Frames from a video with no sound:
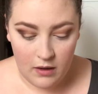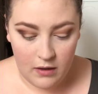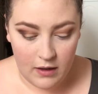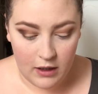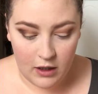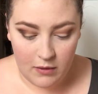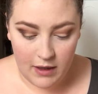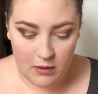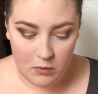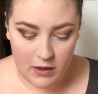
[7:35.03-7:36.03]
And then go
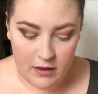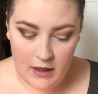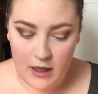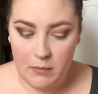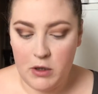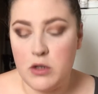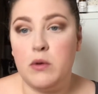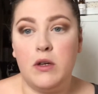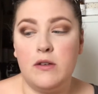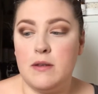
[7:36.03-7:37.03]
in with the brush we
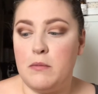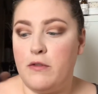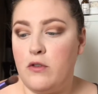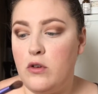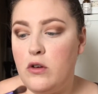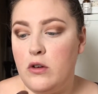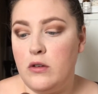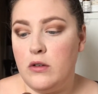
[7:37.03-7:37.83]
were using before